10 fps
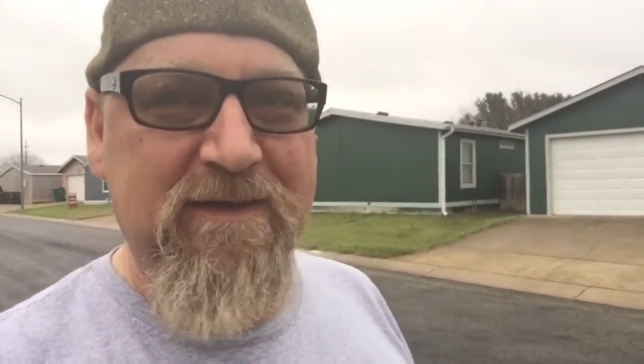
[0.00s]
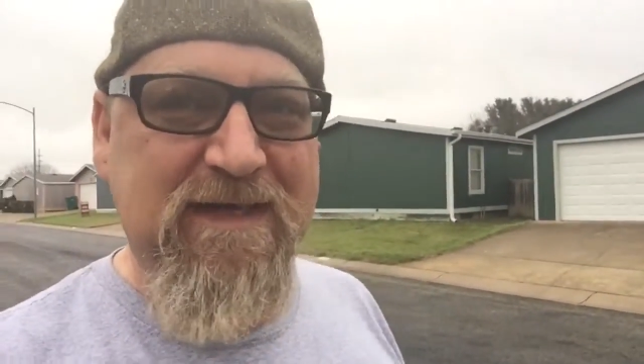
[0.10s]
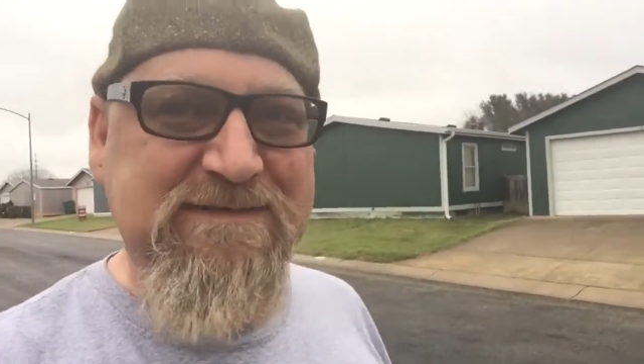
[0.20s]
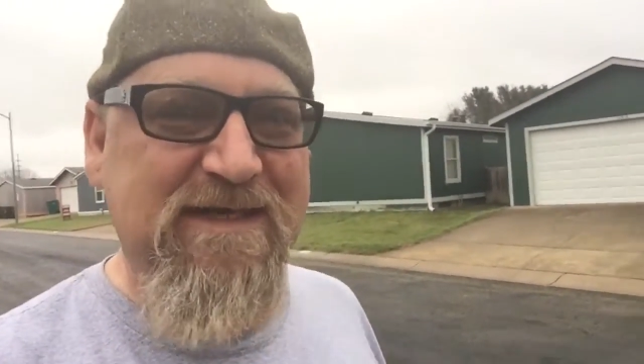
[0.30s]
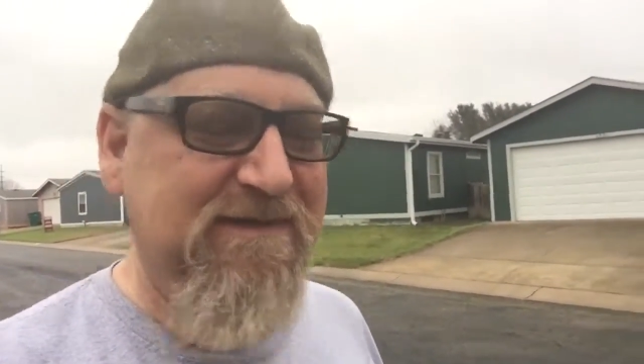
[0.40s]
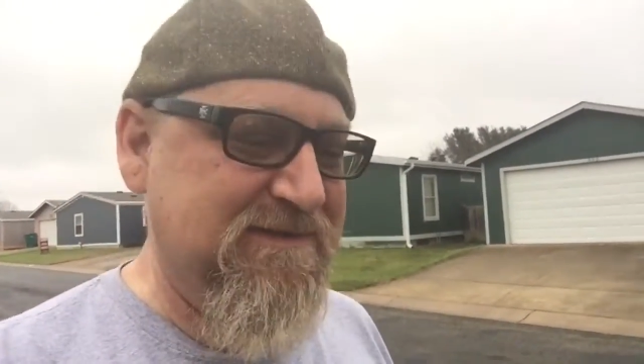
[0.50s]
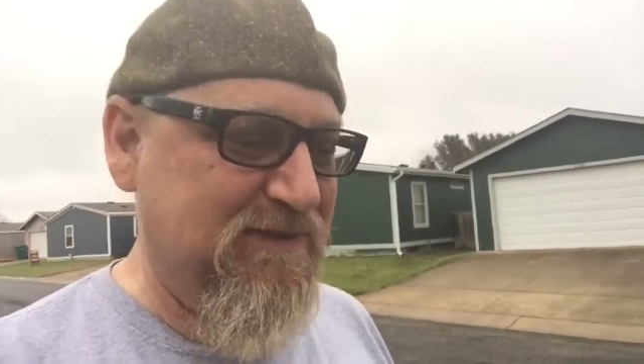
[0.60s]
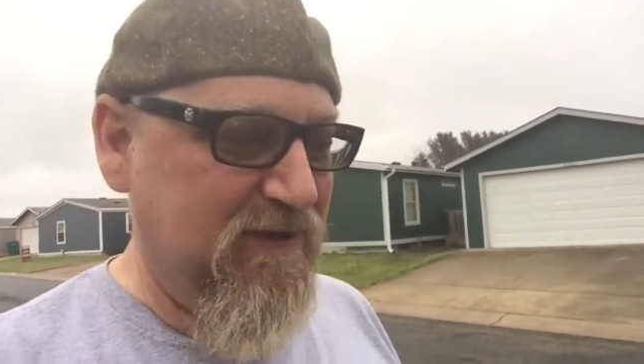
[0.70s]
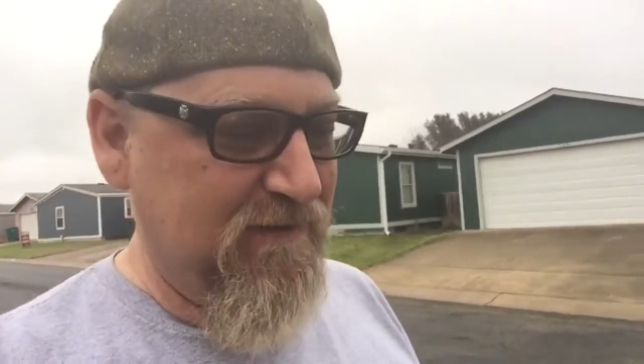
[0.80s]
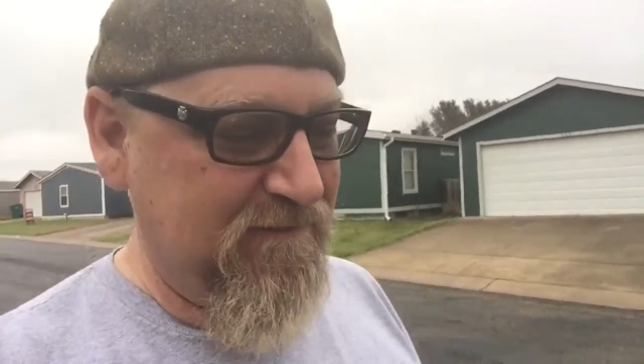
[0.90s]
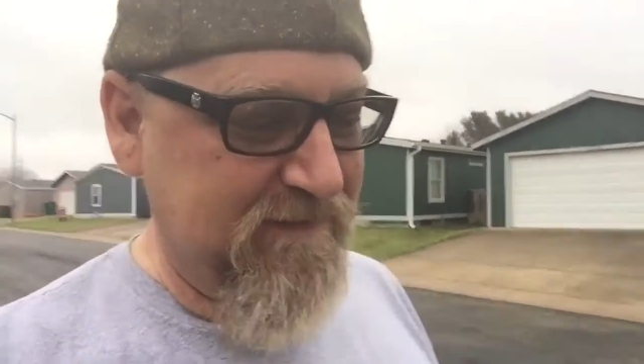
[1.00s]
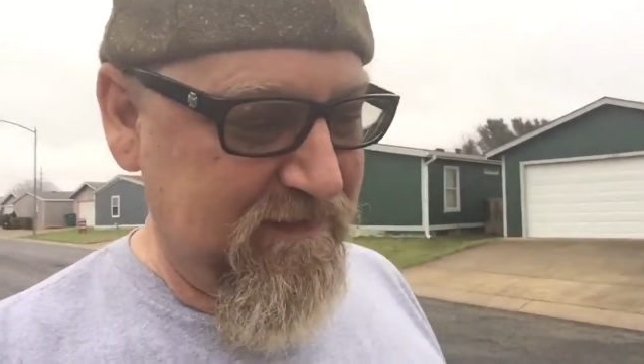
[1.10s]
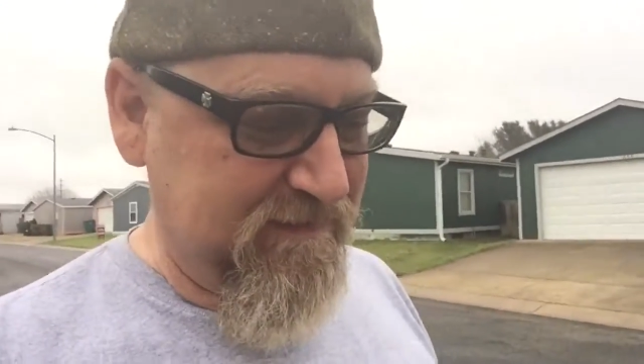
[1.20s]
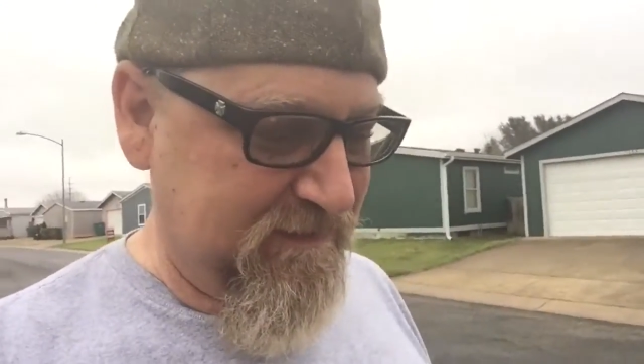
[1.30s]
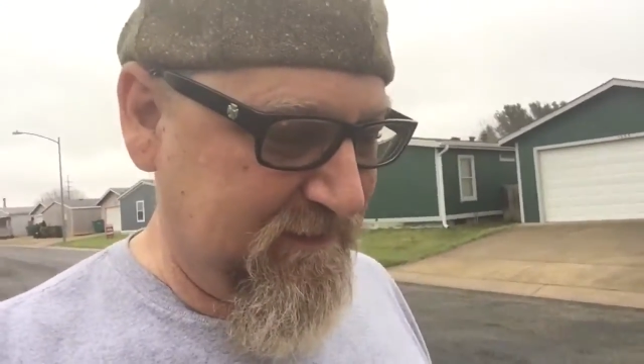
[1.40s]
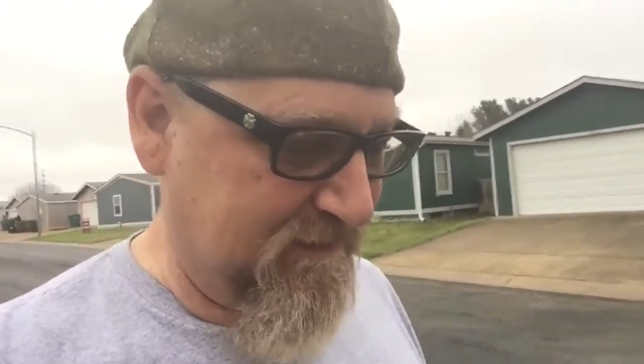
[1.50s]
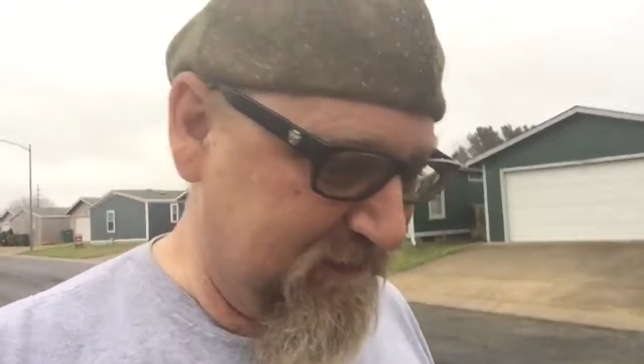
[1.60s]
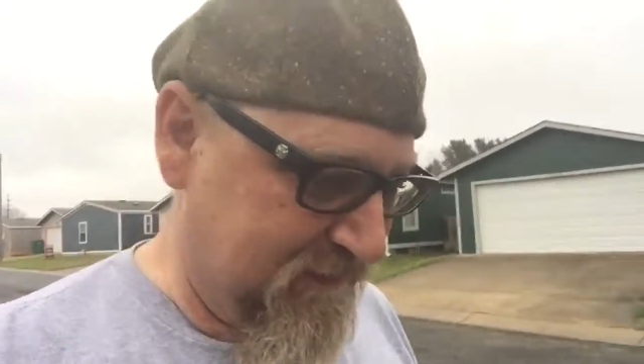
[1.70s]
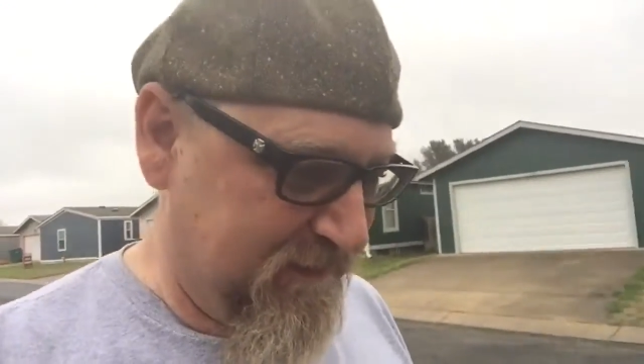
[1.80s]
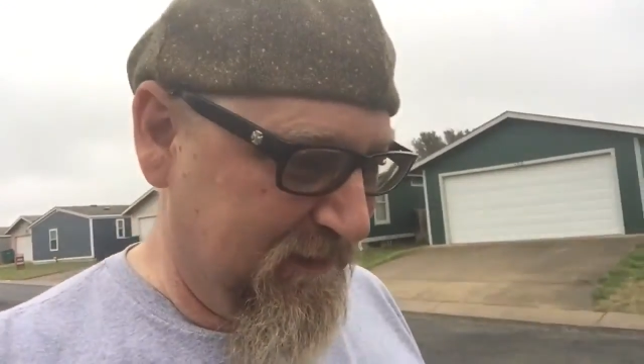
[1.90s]
Guess I deserve to
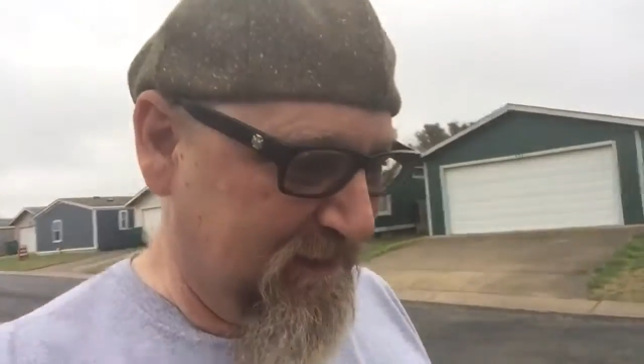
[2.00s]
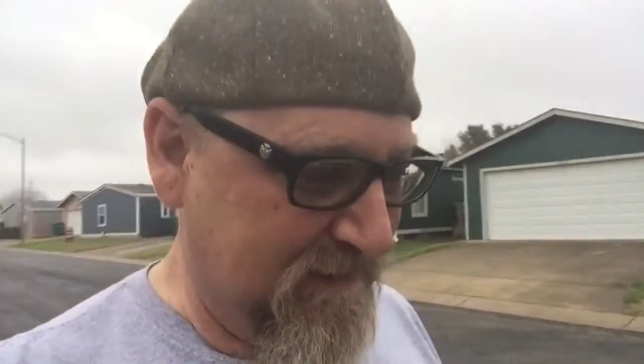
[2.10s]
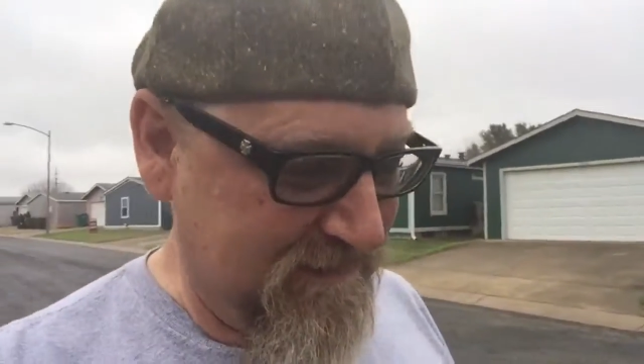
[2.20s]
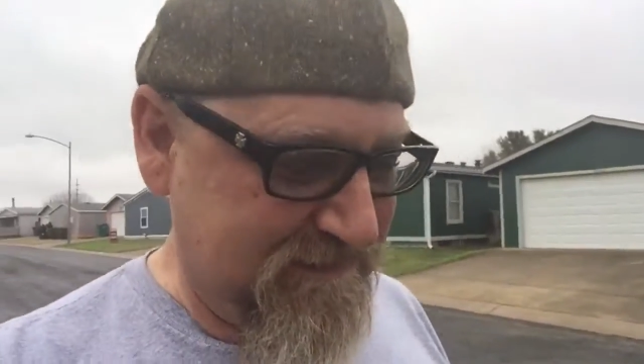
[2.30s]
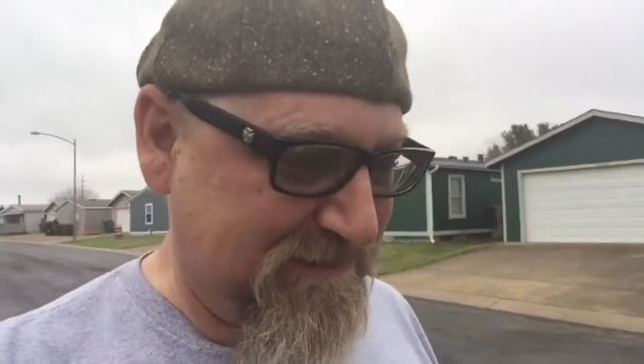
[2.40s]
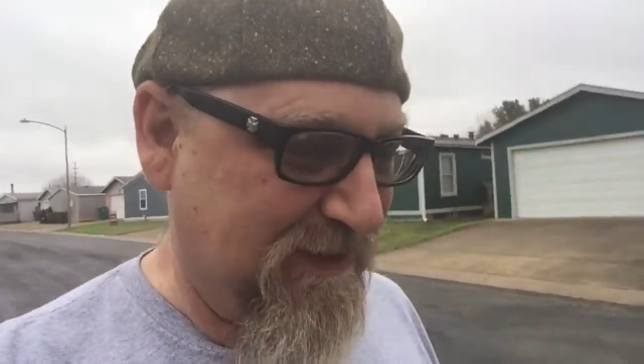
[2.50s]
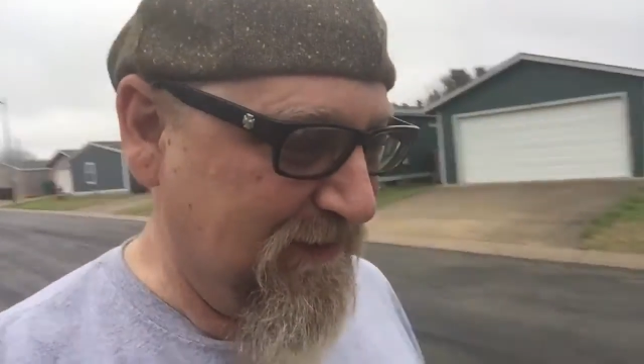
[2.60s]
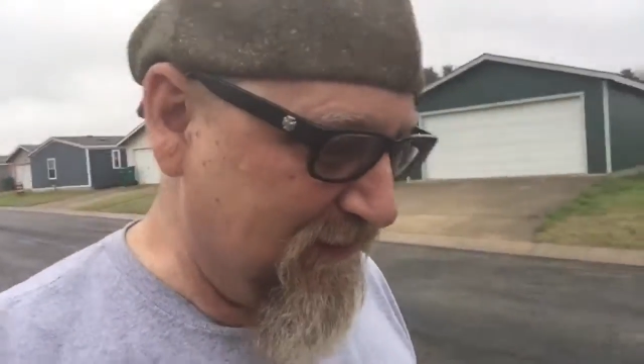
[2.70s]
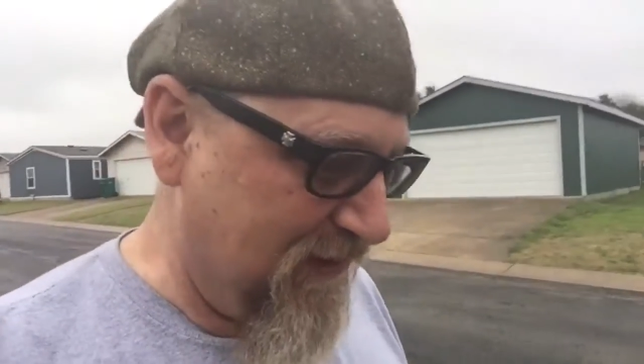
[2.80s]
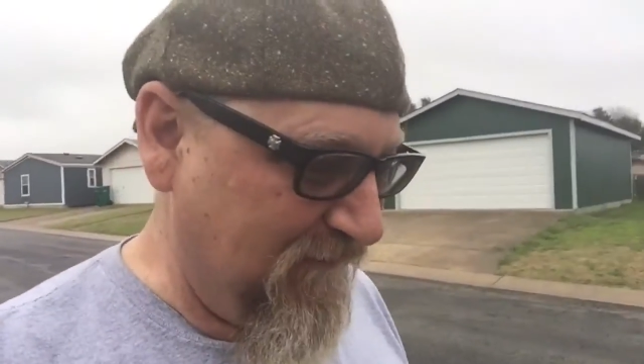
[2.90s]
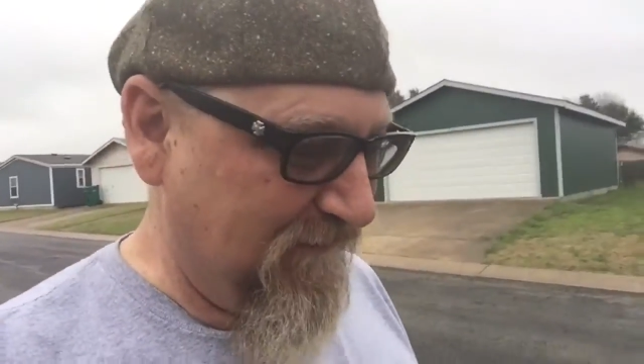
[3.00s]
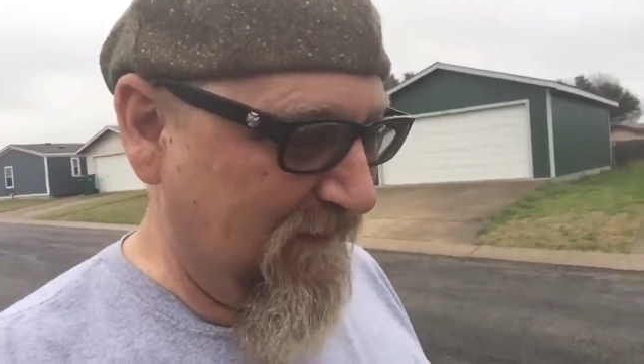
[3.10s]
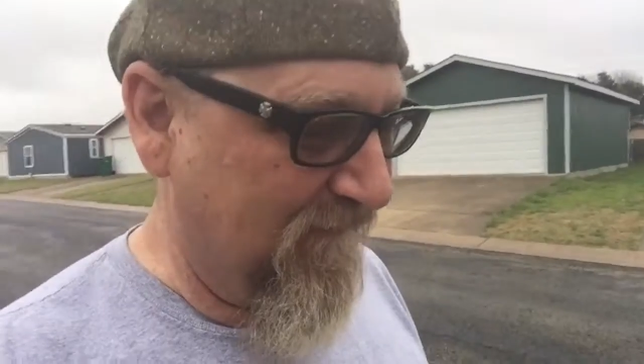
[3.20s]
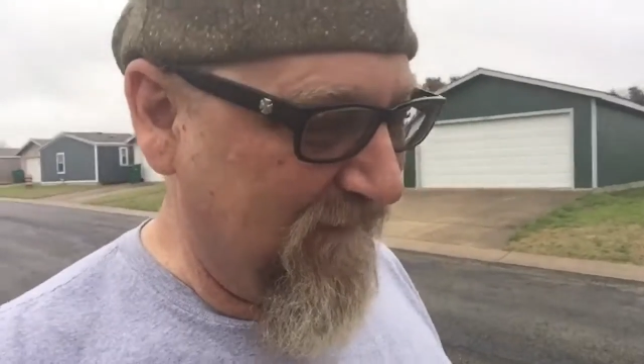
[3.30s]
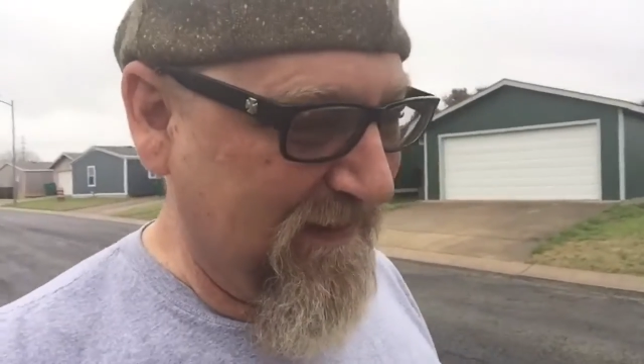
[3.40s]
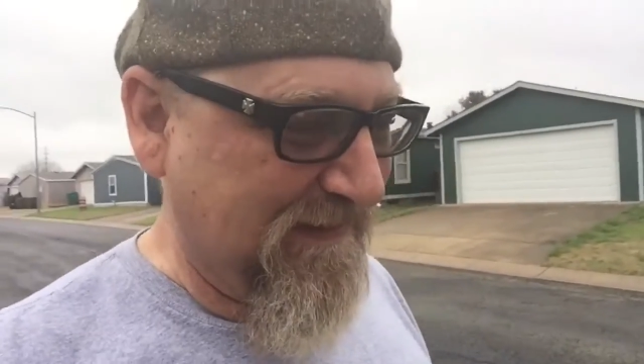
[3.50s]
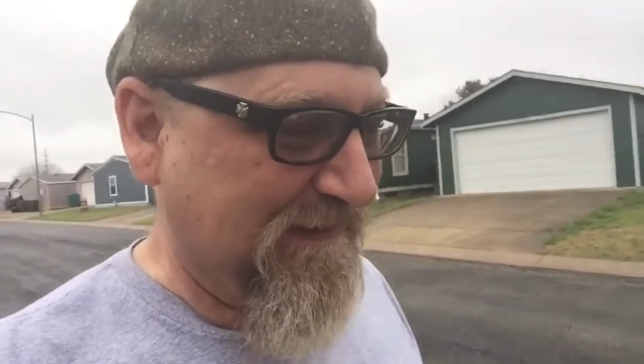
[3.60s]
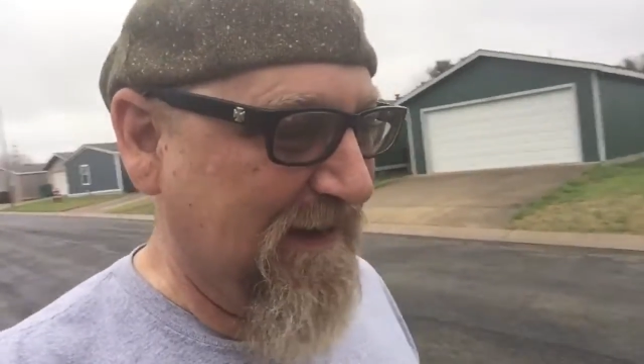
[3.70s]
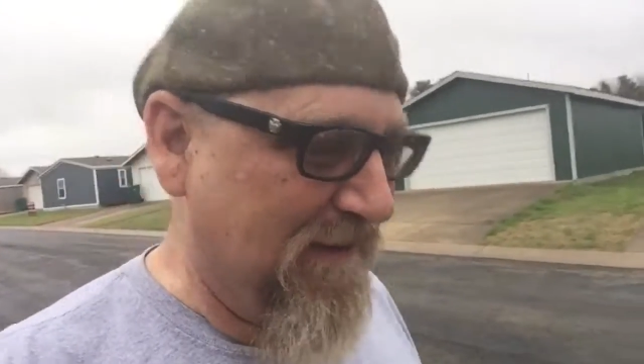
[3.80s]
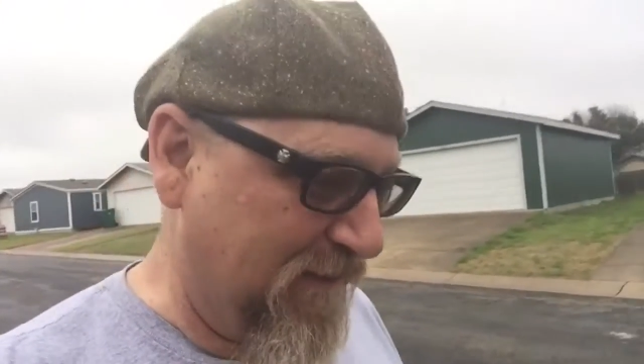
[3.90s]
start it off by walking
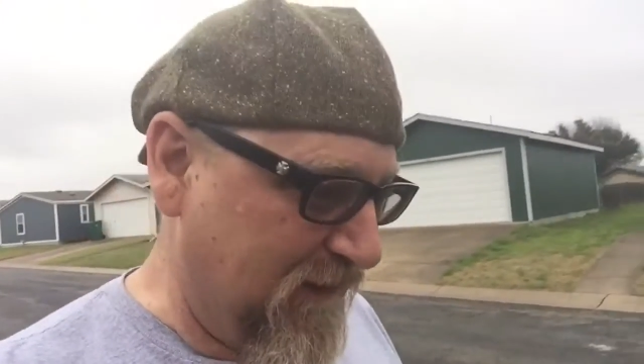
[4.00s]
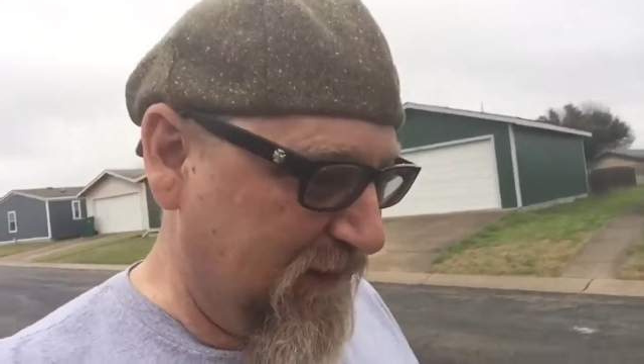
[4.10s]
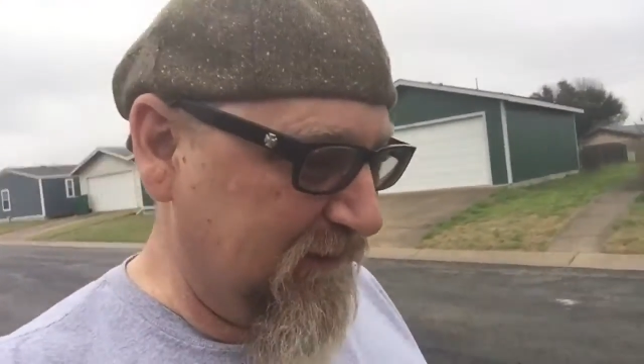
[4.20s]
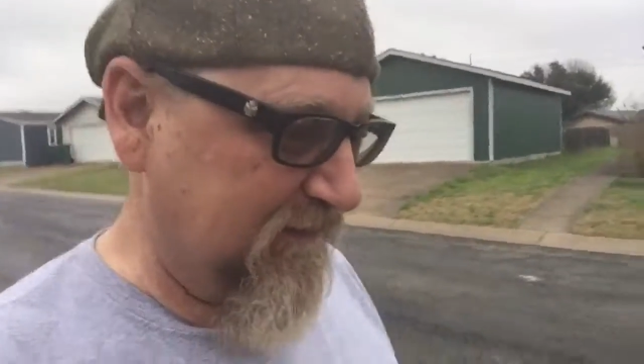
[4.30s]
a dog.